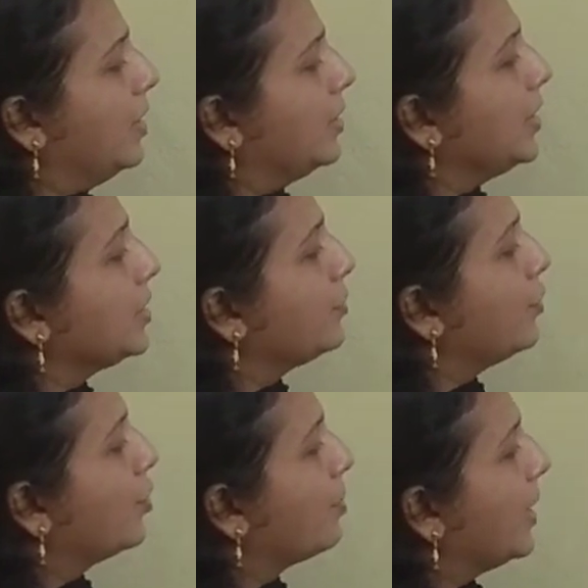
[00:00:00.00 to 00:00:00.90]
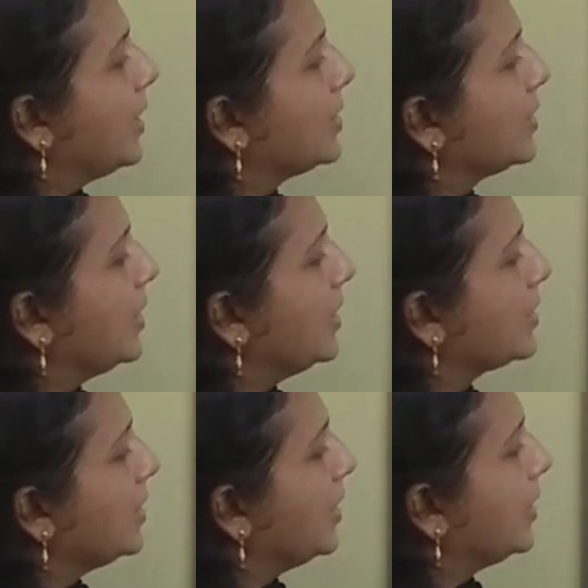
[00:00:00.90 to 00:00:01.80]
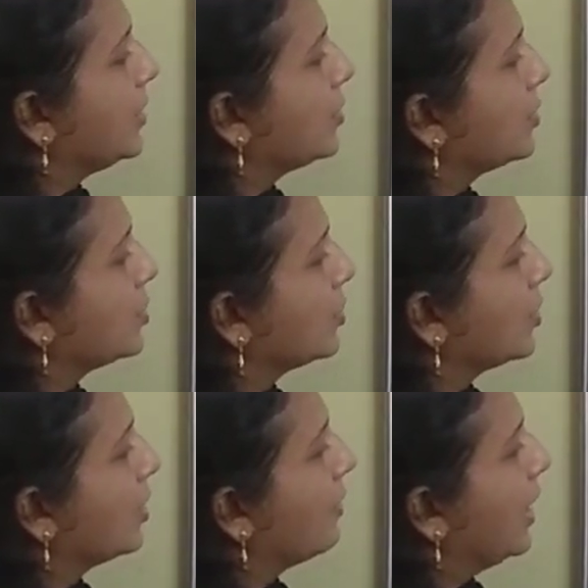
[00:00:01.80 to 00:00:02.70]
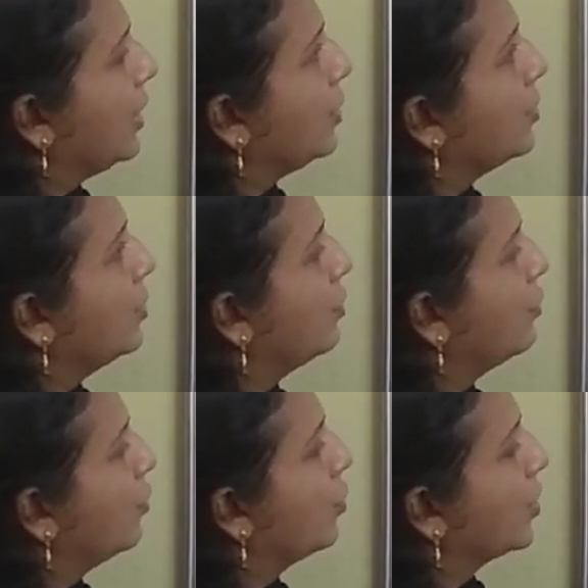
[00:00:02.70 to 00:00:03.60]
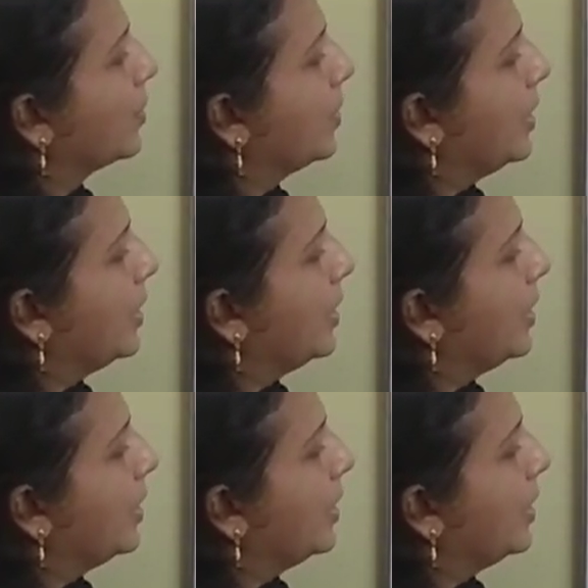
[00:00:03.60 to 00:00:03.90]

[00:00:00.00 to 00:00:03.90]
This 4 bytes is needed to store the value 4.